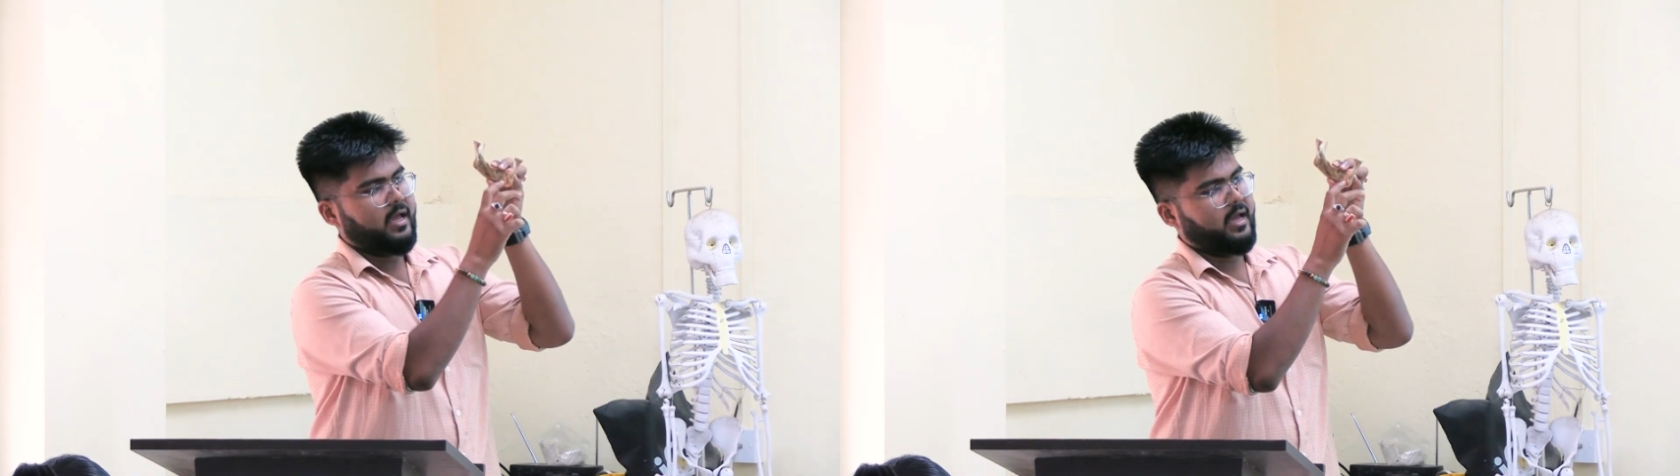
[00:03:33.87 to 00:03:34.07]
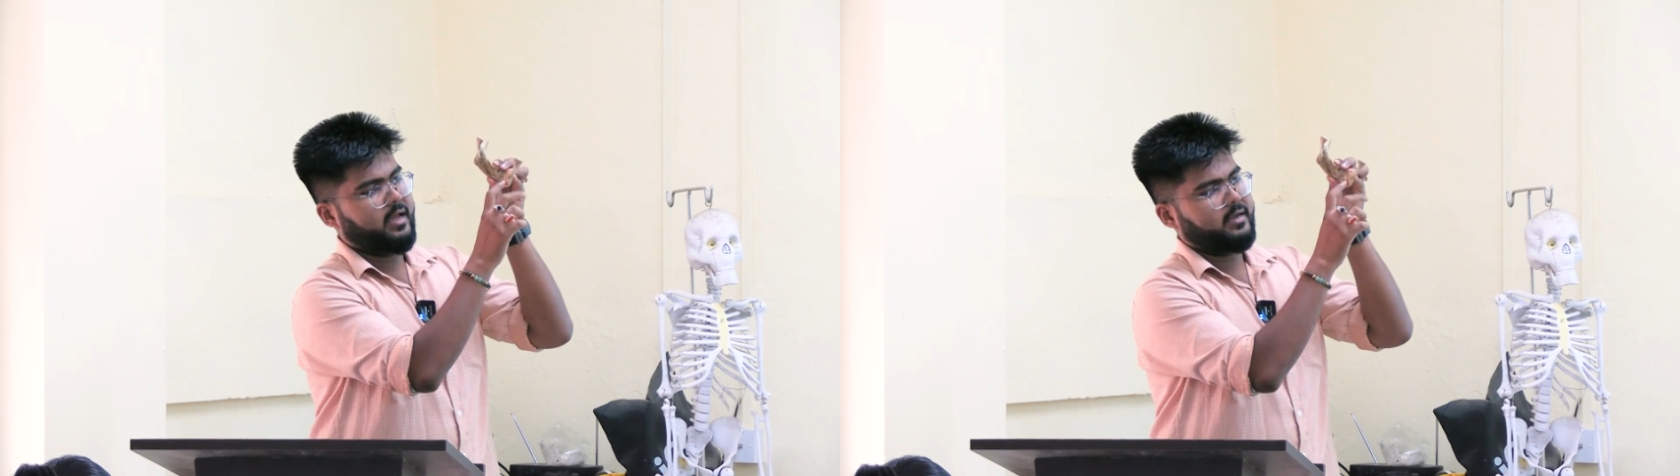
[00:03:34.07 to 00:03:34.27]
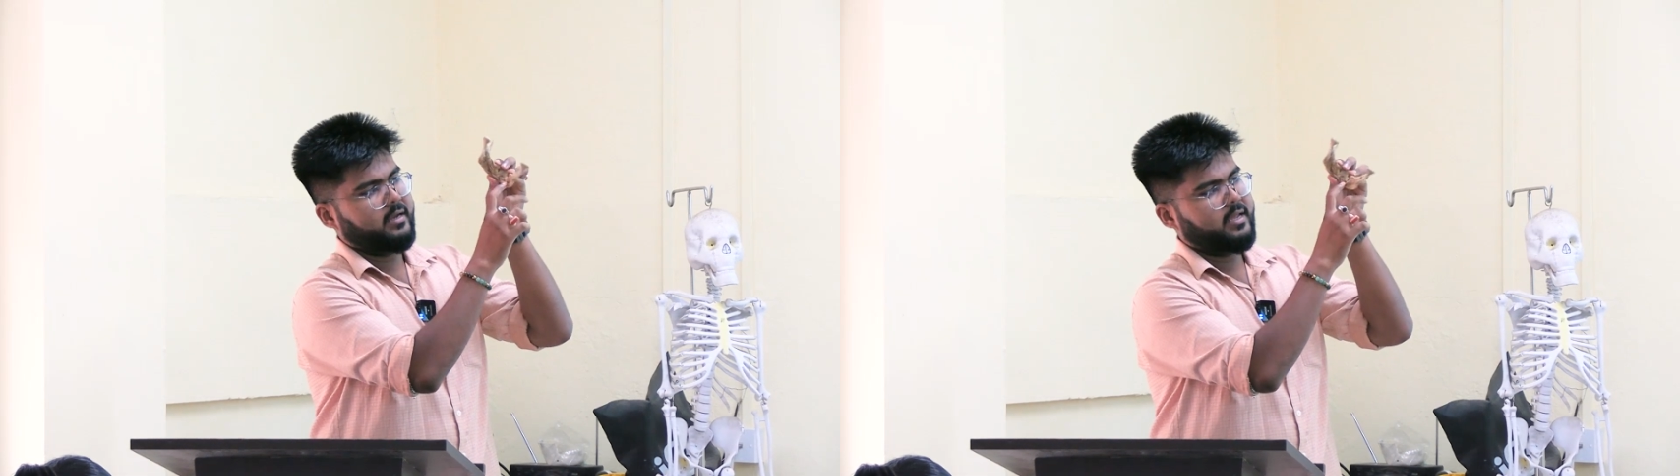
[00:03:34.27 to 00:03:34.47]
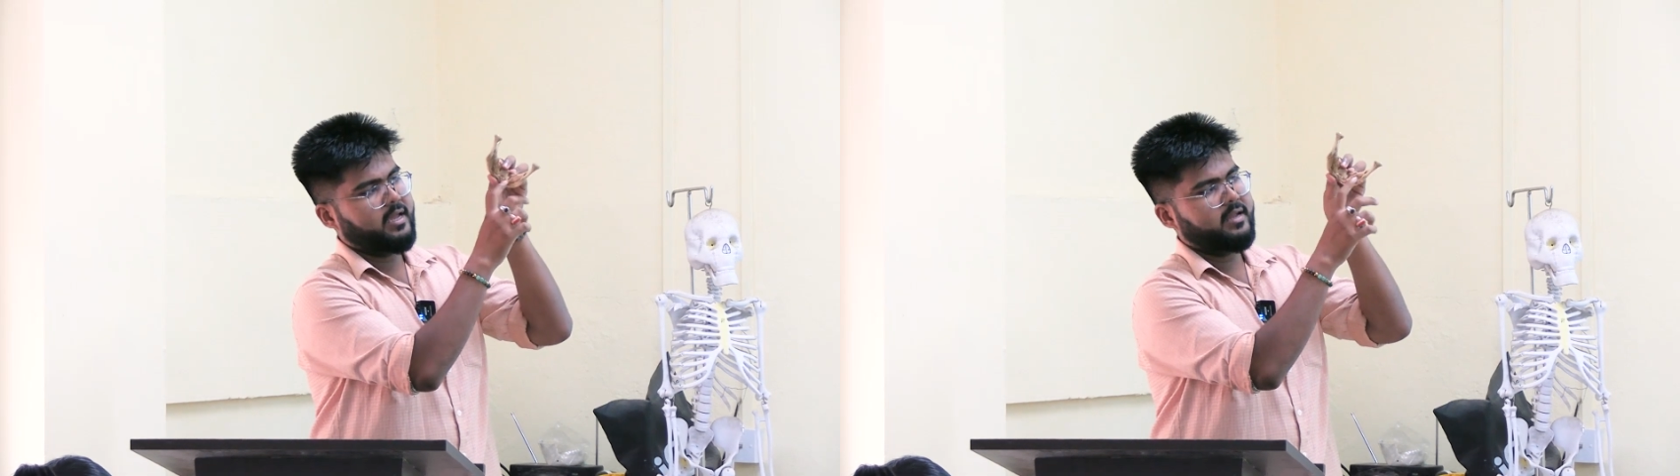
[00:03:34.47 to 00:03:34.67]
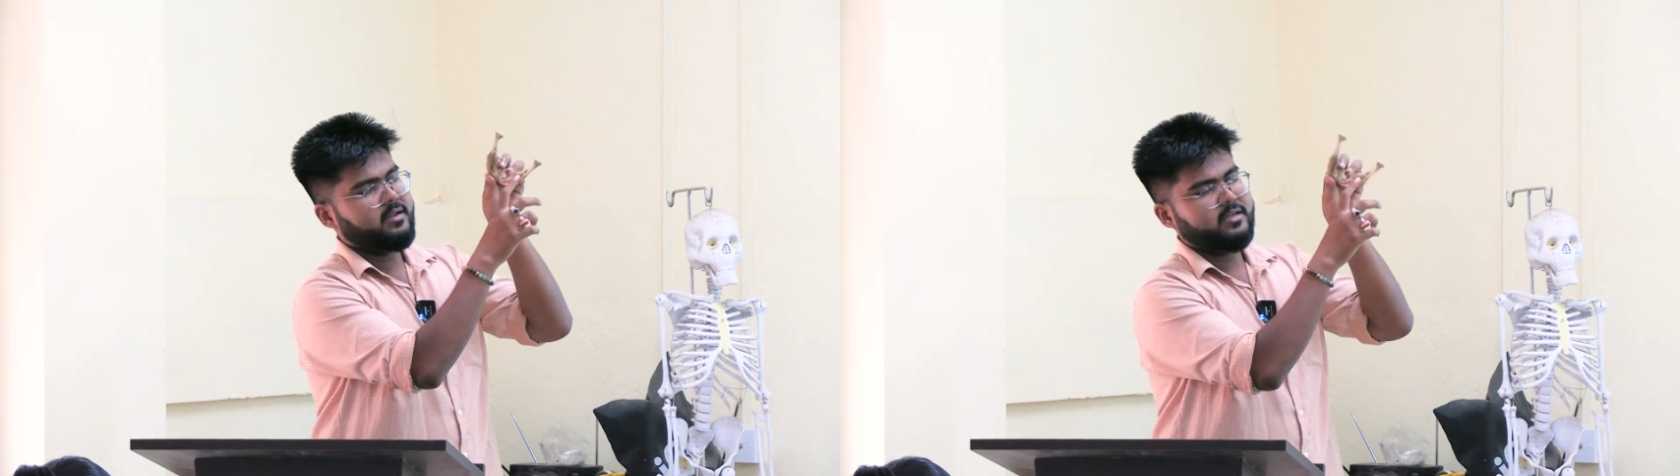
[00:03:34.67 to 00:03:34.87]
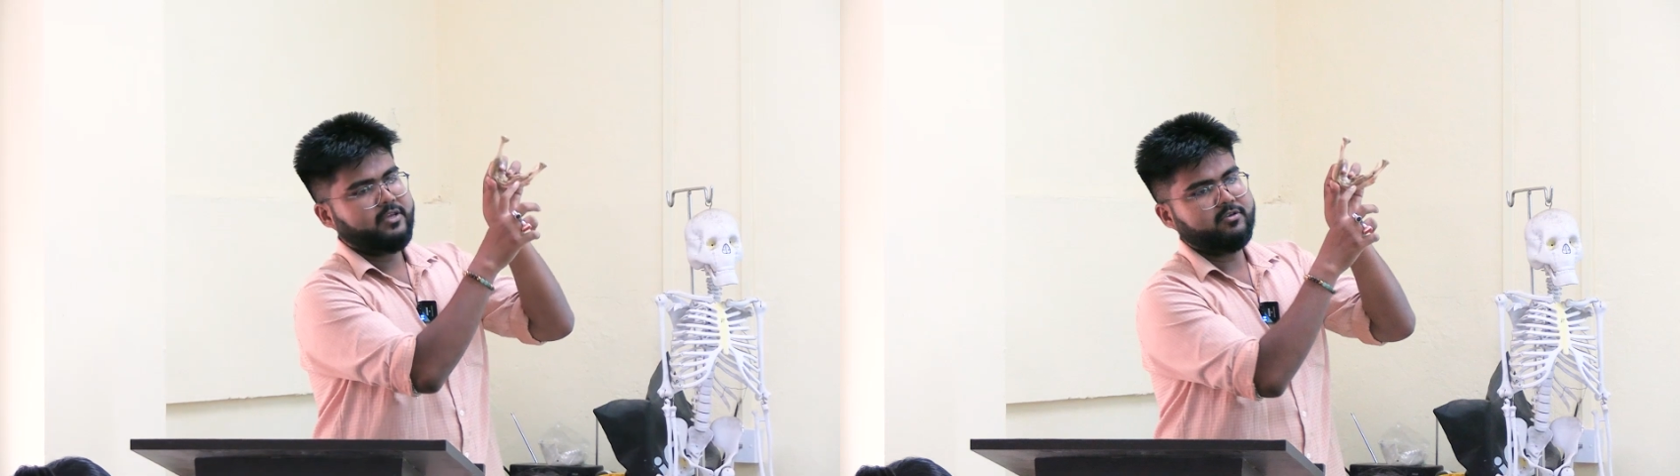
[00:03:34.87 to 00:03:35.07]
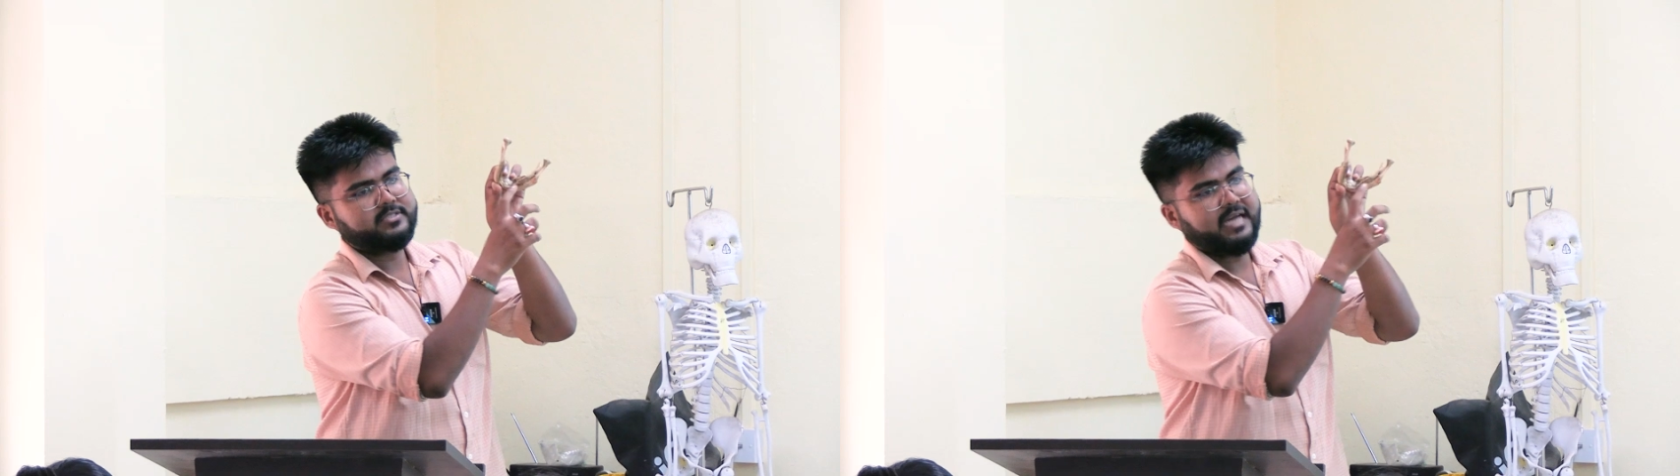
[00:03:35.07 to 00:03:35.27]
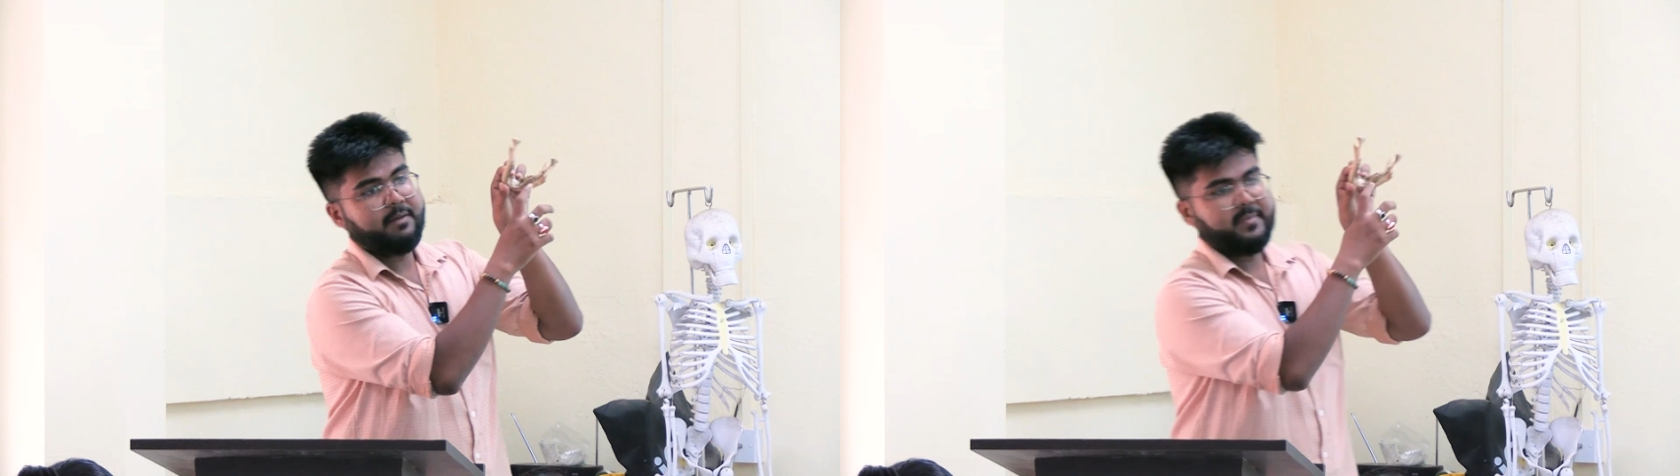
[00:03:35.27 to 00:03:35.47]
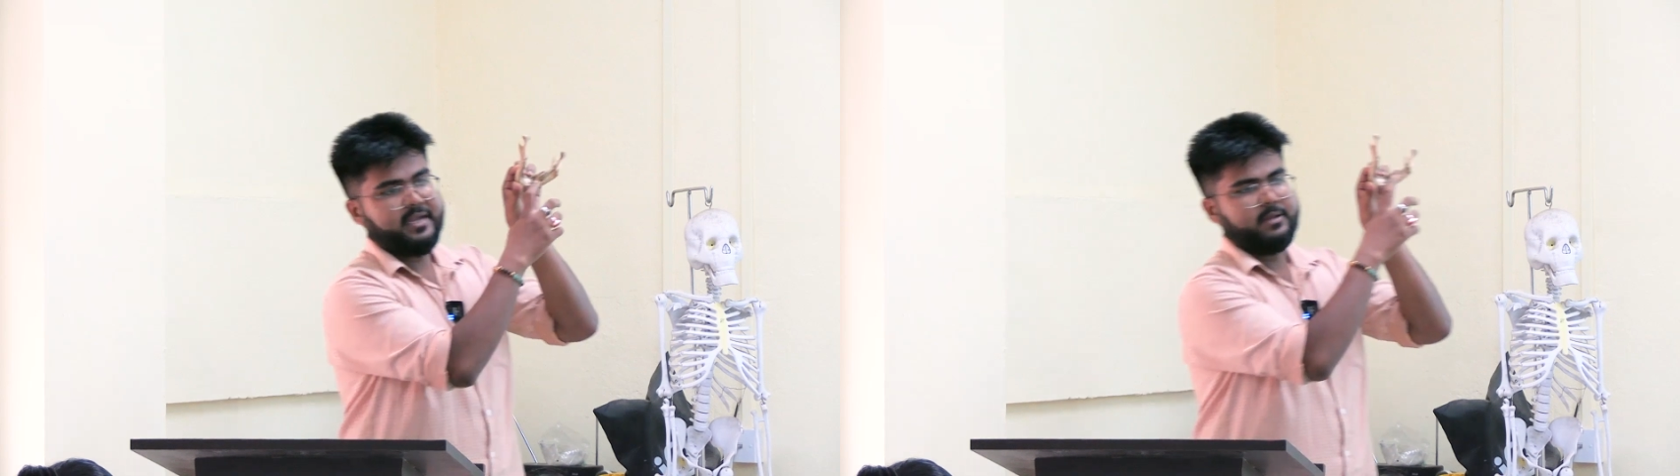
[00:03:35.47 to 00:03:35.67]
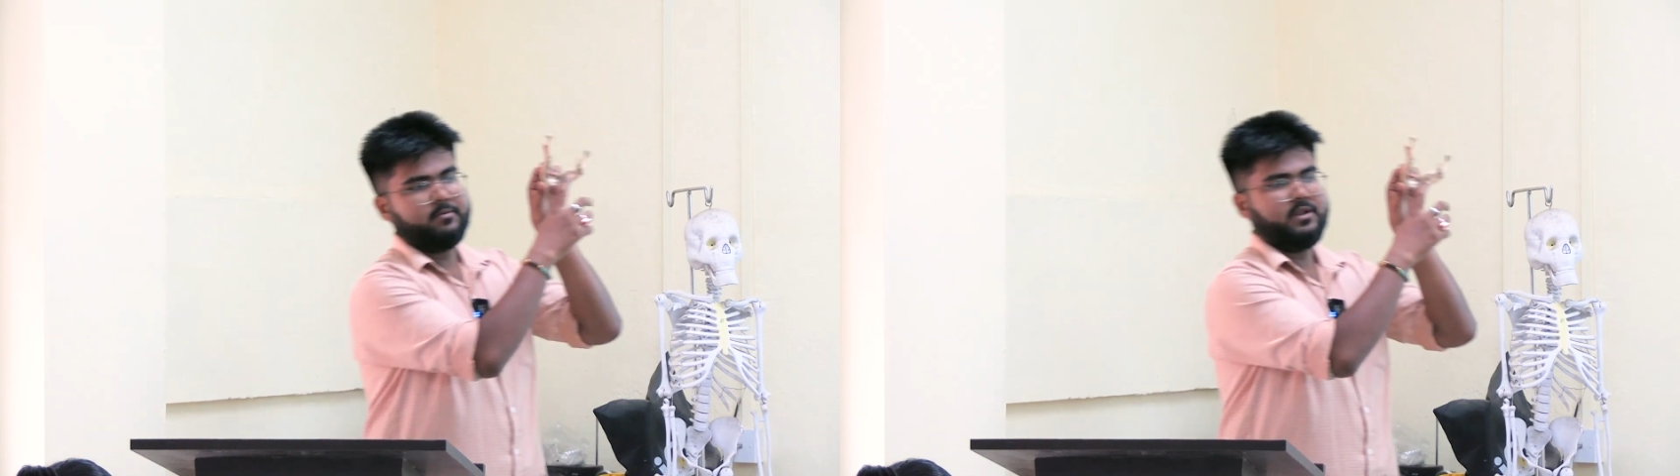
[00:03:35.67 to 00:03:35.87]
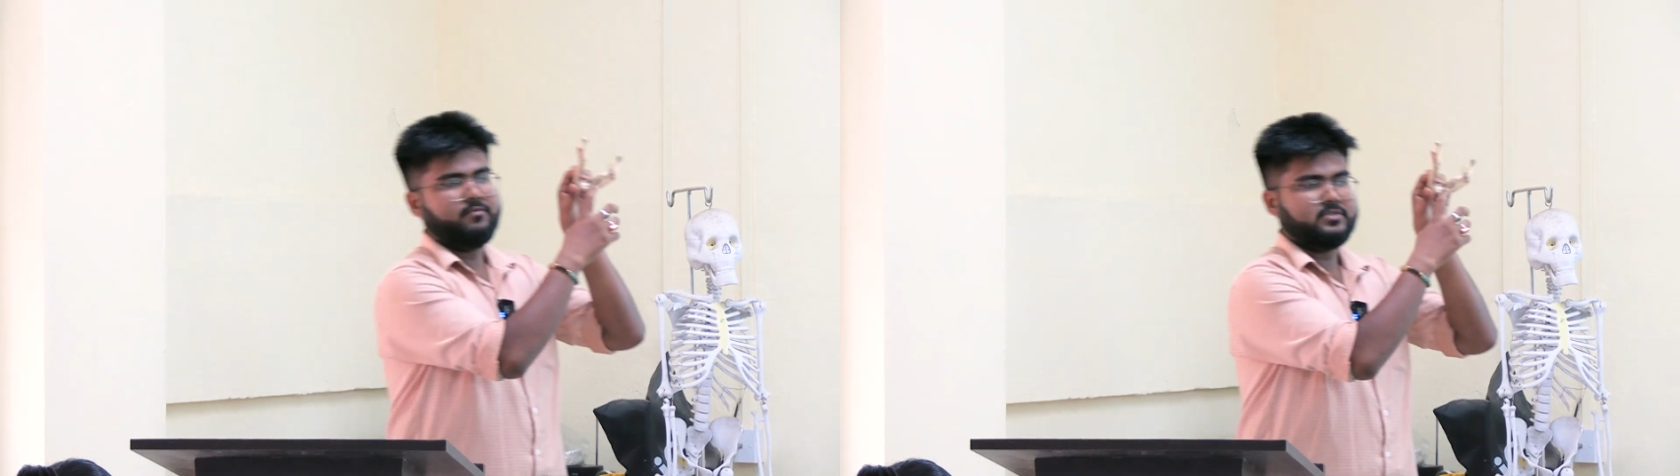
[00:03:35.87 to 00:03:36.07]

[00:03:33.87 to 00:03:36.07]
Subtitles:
and here your submandibular